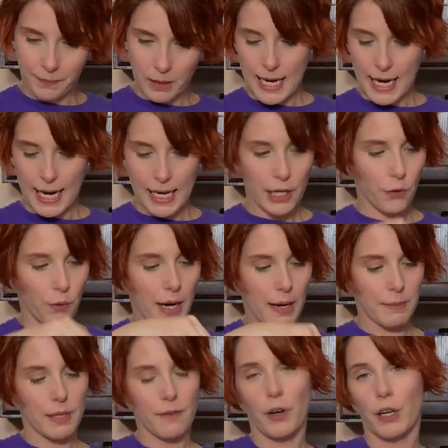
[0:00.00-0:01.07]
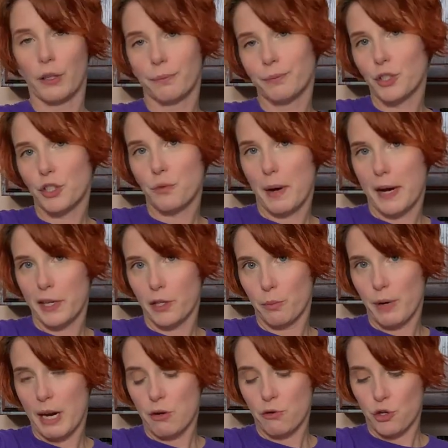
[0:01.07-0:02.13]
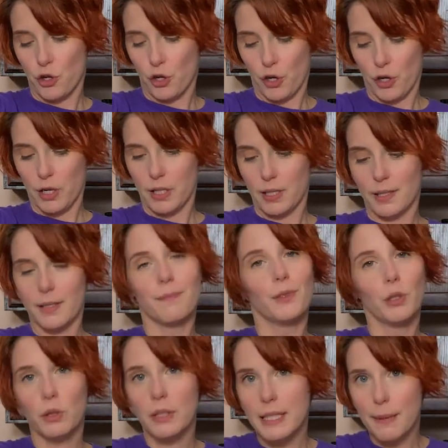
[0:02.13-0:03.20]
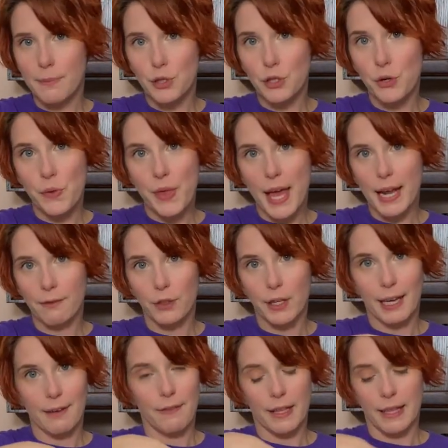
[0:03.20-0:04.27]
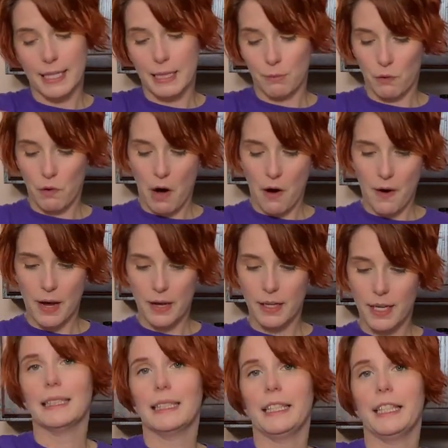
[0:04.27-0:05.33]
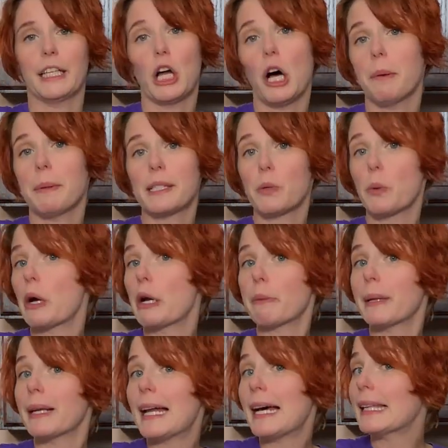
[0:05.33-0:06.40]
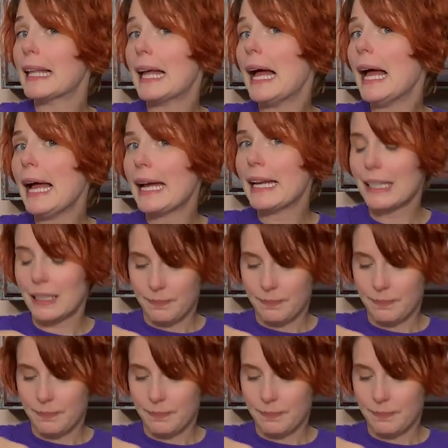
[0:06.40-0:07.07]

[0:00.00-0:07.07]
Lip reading: 80 grams of our just regular brown sugar, because you can substitute that if you can't find the demerara. You can always order it online.